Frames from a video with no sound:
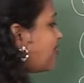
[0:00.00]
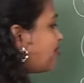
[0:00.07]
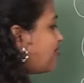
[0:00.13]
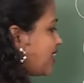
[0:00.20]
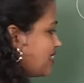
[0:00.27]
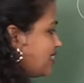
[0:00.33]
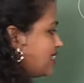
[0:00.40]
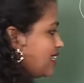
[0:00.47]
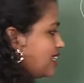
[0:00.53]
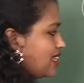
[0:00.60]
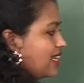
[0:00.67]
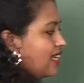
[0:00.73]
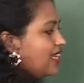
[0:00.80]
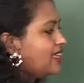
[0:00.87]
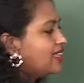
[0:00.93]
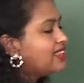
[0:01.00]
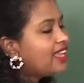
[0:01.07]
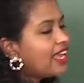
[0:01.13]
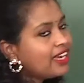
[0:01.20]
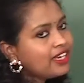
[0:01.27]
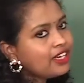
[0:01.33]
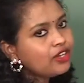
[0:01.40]
affected,
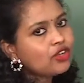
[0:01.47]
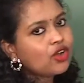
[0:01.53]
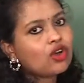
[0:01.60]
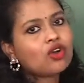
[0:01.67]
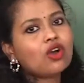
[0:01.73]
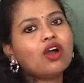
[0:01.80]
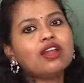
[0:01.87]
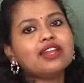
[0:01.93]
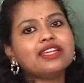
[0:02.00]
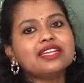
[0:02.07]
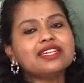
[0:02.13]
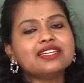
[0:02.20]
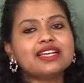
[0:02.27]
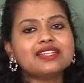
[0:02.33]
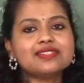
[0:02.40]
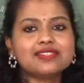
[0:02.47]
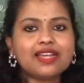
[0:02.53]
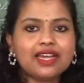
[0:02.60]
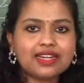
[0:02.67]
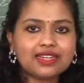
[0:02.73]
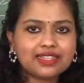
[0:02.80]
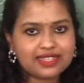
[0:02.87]
then you are calling it as
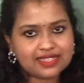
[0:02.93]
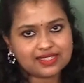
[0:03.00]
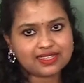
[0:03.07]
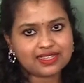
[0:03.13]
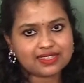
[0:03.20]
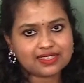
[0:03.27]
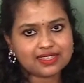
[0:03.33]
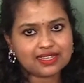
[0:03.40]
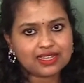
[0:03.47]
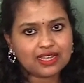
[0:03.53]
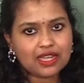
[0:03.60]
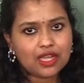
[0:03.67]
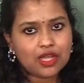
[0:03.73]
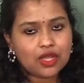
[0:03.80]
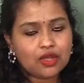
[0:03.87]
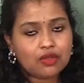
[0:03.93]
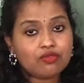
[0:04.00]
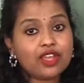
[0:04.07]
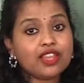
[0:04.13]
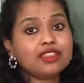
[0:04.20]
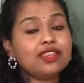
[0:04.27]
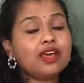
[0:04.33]
a disease.
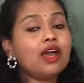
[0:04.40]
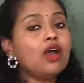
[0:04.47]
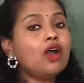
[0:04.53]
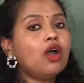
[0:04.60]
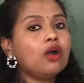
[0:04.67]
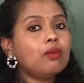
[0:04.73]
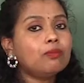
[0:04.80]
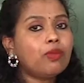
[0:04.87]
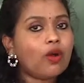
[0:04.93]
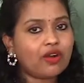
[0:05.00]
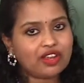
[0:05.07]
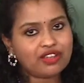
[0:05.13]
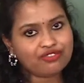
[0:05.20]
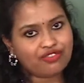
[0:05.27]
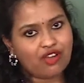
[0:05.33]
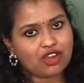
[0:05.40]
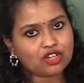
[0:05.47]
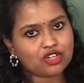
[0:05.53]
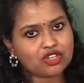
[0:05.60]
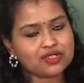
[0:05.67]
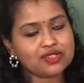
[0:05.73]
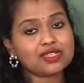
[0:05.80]
When the body
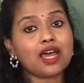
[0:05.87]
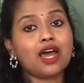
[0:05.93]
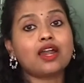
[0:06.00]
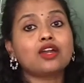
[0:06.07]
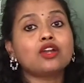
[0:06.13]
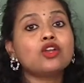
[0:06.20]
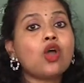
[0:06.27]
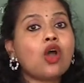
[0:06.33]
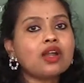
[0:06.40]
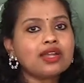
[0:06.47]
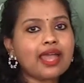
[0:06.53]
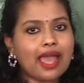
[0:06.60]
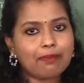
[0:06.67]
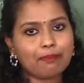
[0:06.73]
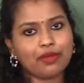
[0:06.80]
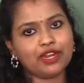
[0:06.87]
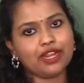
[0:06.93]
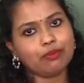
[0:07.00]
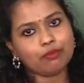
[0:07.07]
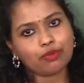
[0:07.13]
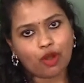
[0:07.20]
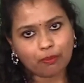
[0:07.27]
functions are not
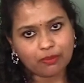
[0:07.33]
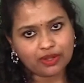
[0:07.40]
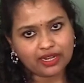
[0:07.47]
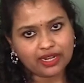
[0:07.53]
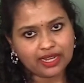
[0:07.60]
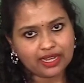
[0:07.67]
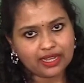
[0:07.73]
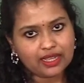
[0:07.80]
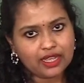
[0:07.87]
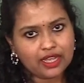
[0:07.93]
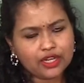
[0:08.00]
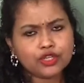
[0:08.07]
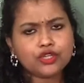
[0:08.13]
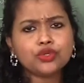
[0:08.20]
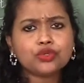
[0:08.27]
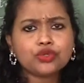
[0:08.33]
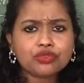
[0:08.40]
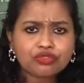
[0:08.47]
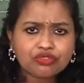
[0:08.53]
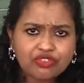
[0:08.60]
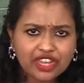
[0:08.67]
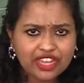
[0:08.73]
happening properly due
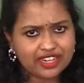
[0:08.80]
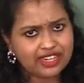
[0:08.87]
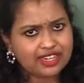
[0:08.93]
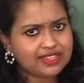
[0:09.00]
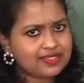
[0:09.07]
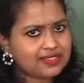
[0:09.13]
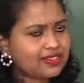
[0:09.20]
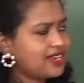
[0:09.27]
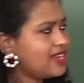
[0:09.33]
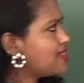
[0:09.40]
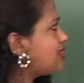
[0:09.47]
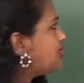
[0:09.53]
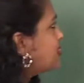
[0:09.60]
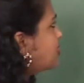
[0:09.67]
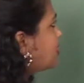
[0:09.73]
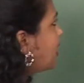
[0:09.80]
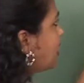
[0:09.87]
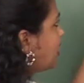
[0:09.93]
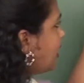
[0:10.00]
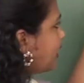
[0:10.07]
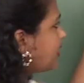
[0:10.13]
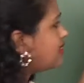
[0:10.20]
to various
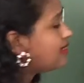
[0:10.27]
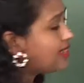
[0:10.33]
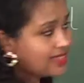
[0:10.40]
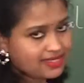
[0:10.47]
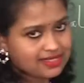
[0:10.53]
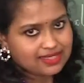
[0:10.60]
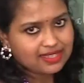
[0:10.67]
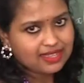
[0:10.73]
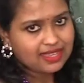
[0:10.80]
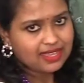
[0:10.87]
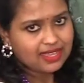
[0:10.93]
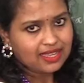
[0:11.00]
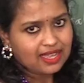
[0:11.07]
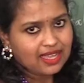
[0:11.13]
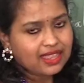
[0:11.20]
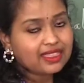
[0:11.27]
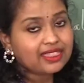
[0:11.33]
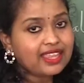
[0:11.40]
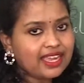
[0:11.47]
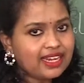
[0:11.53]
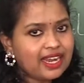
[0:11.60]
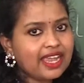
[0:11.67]
reasons like this,
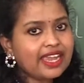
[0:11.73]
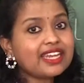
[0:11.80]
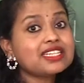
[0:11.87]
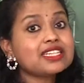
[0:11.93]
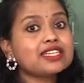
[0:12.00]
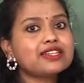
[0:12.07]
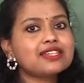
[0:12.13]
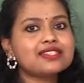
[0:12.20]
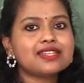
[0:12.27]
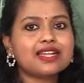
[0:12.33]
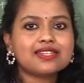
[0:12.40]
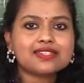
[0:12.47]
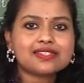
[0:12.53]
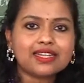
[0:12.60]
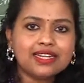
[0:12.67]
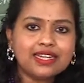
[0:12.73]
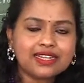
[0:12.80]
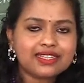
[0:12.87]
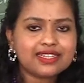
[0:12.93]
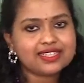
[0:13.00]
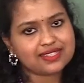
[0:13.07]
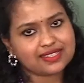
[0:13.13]
then it results
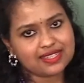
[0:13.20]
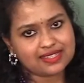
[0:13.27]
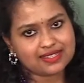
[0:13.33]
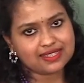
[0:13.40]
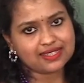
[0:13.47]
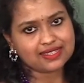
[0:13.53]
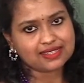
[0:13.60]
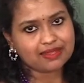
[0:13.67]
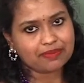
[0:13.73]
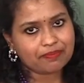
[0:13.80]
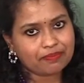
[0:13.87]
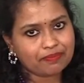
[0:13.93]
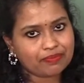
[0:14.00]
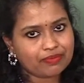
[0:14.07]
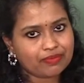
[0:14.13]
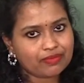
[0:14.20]
in diseases.